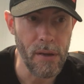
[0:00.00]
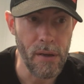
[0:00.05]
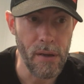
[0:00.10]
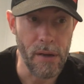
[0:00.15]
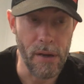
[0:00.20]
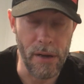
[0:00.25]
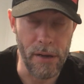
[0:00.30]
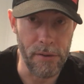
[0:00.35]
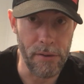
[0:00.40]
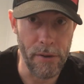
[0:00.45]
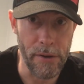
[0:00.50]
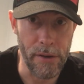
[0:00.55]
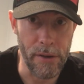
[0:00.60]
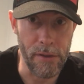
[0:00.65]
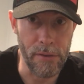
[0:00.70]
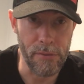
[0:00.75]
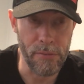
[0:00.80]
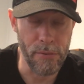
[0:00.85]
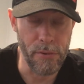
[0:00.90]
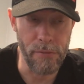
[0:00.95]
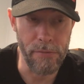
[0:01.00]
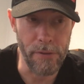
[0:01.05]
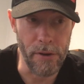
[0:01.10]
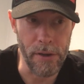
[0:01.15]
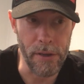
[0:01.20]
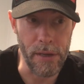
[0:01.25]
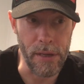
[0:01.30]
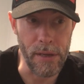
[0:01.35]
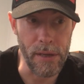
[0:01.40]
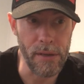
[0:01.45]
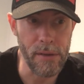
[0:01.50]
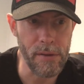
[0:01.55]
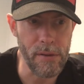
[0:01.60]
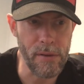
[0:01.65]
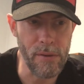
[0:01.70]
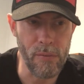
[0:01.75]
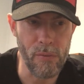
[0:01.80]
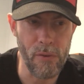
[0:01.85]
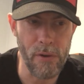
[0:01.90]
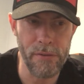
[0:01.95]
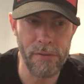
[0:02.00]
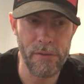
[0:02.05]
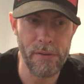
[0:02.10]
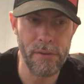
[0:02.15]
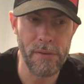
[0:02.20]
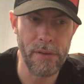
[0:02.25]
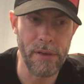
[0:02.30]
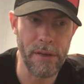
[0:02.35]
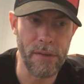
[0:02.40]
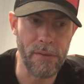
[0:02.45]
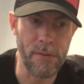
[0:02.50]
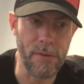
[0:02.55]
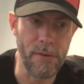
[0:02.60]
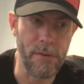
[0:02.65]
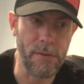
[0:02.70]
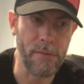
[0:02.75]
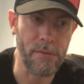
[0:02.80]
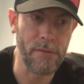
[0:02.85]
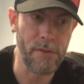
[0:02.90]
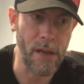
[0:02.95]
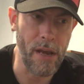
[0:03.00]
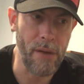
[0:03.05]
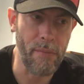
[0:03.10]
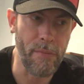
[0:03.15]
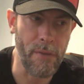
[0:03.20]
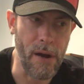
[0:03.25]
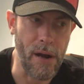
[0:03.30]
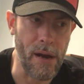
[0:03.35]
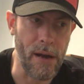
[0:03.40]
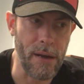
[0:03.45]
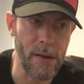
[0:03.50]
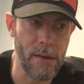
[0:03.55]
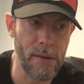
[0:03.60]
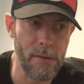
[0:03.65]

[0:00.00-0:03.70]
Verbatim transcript: and I dug it. It's real funky. It wasn't like their Zamrock